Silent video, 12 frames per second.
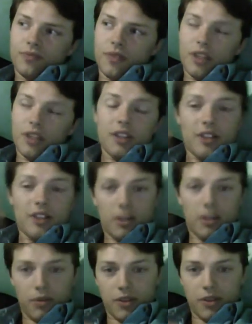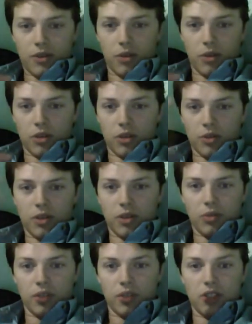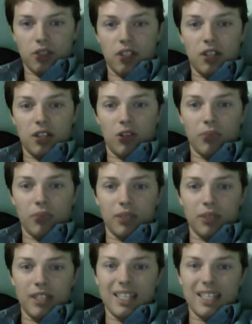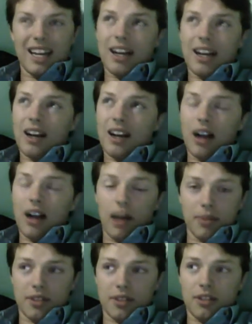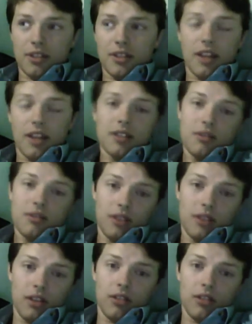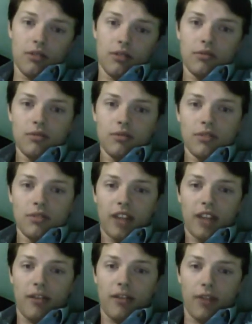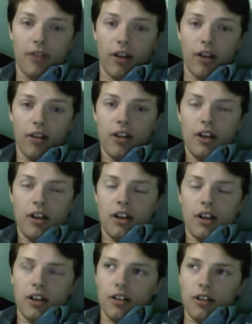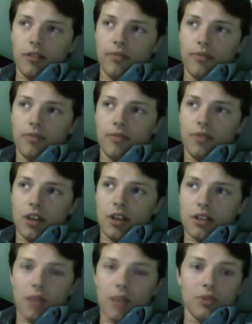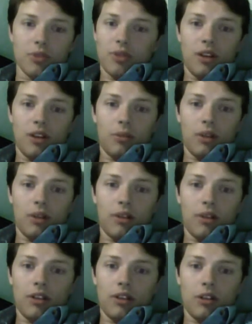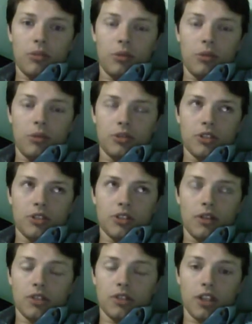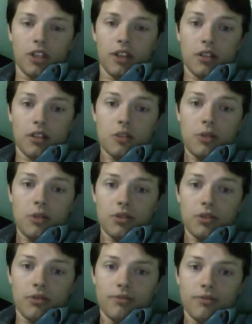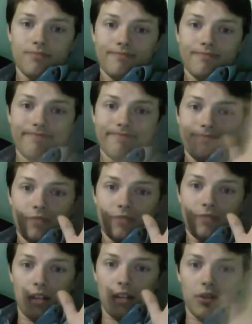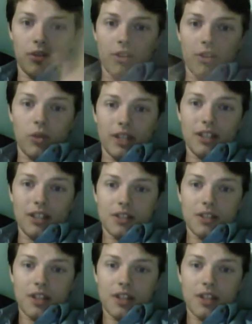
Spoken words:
then the second professor I worked with was the complete opposite. That's another cannon fire. That just happens randomly around here. People just set off a gigantic explosive. I don't really know what it is.